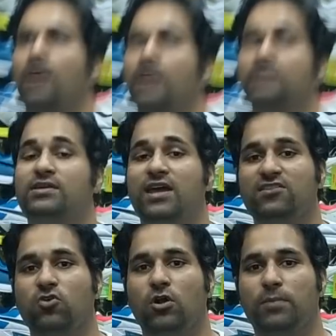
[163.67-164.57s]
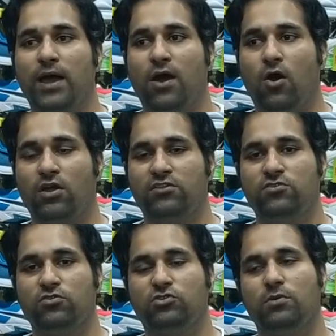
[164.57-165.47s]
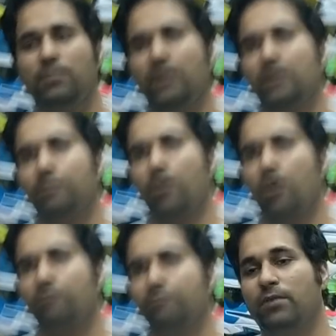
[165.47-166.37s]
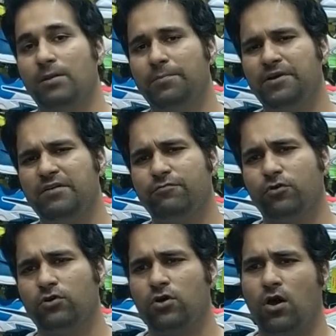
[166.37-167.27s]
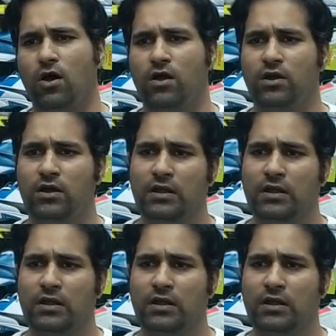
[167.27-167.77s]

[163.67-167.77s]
In the days gone by, hockeys used to be made up of mulberry wood or